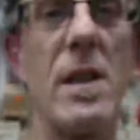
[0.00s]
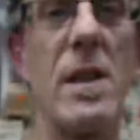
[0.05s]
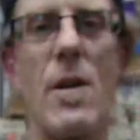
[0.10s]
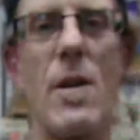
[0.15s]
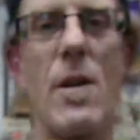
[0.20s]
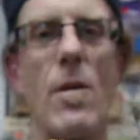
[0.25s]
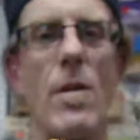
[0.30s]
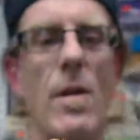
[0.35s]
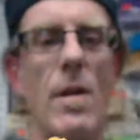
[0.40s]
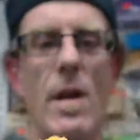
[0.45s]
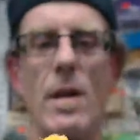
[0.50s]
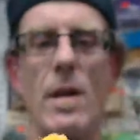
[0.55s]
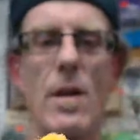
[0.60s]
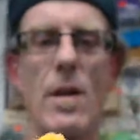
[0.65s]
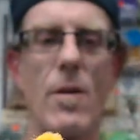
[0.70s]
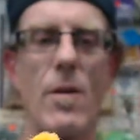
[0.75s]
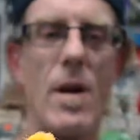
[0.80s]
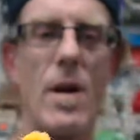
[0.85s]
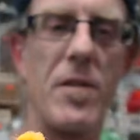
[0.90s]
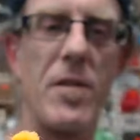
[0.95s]
They don't like
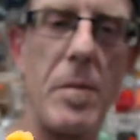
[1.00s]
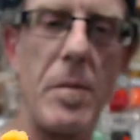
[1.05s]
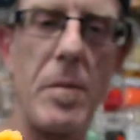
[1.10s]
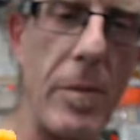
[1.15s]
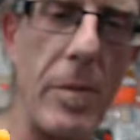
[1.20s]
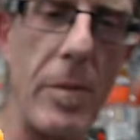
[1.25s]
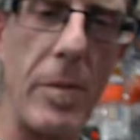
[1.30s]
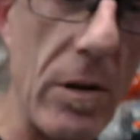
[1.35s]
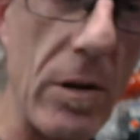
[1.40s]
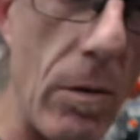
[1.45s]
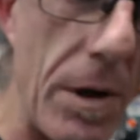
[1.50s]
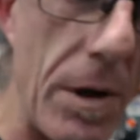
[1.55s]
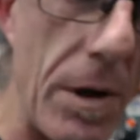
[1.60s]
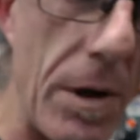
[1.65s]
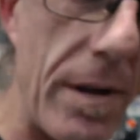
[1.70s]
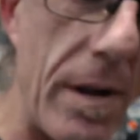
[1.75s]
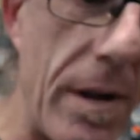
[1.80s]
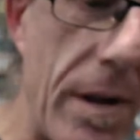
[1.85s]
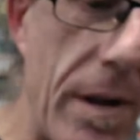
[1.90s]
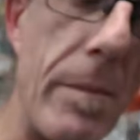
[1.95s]
they don't have to be perfect. one
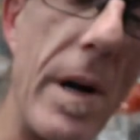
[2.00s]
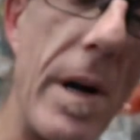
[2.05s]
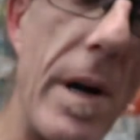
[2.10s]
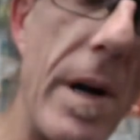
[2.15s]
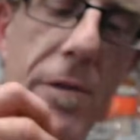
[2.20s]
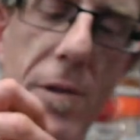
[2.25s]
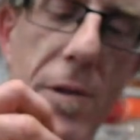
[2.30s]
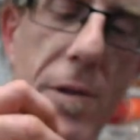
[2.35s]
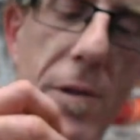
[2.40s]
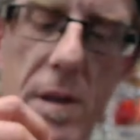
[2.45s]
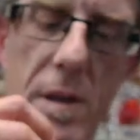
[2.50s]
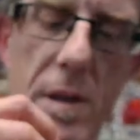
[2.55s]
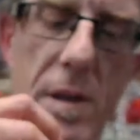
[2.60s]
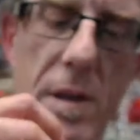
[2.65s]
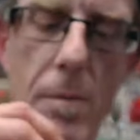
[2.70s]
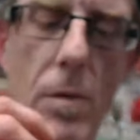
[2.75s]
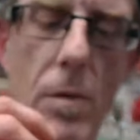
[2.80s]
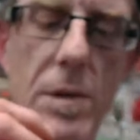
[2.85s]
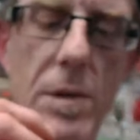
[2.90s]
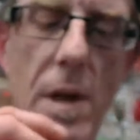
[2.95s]
I that my first
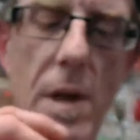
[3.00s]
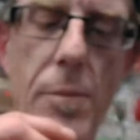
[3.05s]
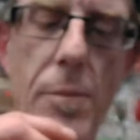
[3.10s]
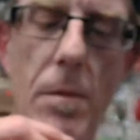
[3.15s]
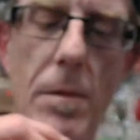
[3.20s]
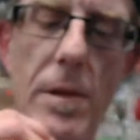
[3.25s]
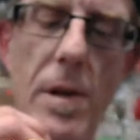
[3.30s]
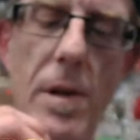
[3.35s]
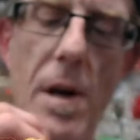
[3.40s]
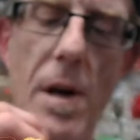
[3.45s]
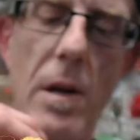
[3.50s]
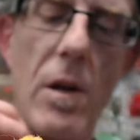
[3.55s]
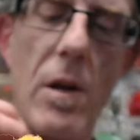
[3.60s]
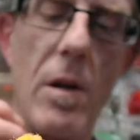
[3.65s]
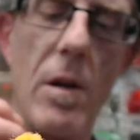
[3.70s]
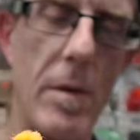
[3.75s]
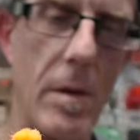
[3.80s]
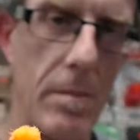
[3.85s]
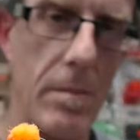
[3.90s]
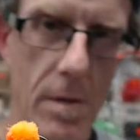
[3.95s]
example was I probably had a
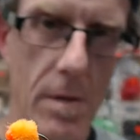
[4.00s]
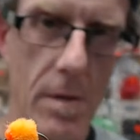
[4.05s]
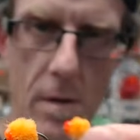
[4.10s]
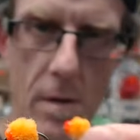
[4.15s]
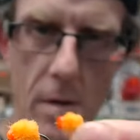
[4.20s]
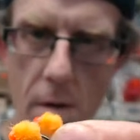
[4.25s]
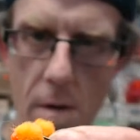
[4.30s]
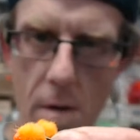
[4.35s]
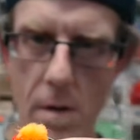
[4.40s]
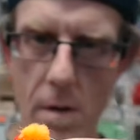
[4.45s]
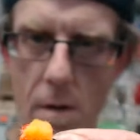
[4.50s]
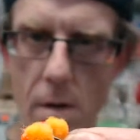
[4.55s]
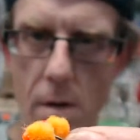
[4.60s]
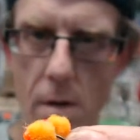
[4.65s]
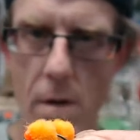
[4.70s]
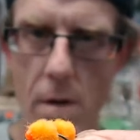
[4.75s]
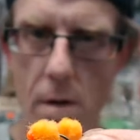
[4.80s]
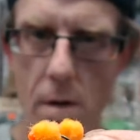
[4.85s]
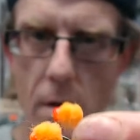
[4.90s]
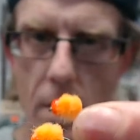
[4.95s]
little bit
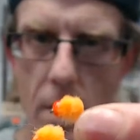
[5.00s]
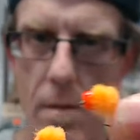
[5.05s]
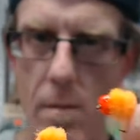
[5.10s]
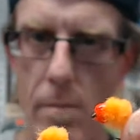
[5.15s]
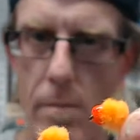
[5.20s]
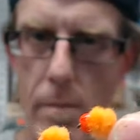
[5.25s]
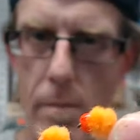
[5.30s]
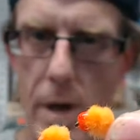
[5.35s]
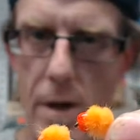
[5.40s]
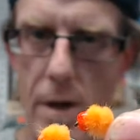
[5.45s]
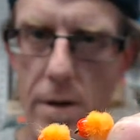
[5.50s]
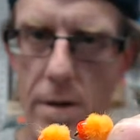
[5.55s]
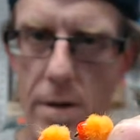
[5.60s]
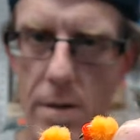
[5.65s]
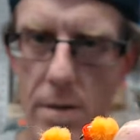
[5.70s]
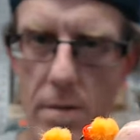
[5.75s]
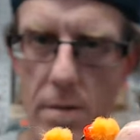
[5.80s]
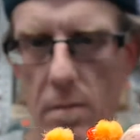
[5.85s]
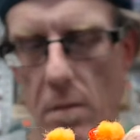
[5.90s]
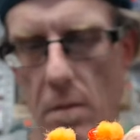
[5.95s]
better.
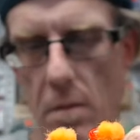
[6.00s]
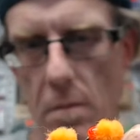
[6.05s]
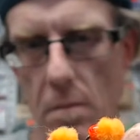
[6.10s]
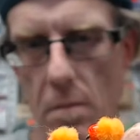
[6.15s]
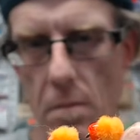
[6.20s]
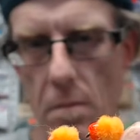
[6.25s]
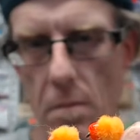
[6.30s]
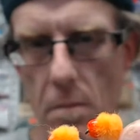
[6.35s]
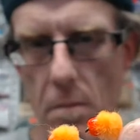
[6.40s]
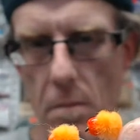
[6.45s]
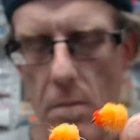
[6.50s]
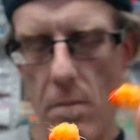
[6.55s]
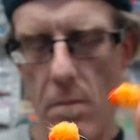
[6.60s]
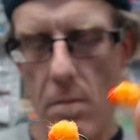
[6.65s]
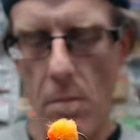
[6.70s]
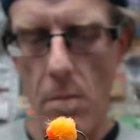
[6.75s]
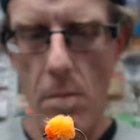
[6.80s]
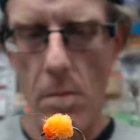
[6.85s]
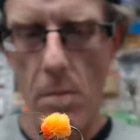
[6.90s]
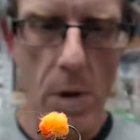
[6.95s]
Like water?
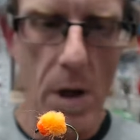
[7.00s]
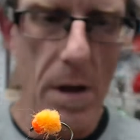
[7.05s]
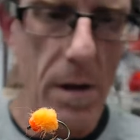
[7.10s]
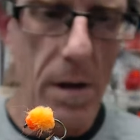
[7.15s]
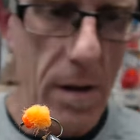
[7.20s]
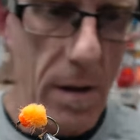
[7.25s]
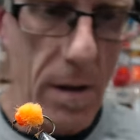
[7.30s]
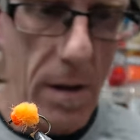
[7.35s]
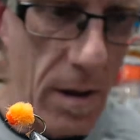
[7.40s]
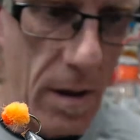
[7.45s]
But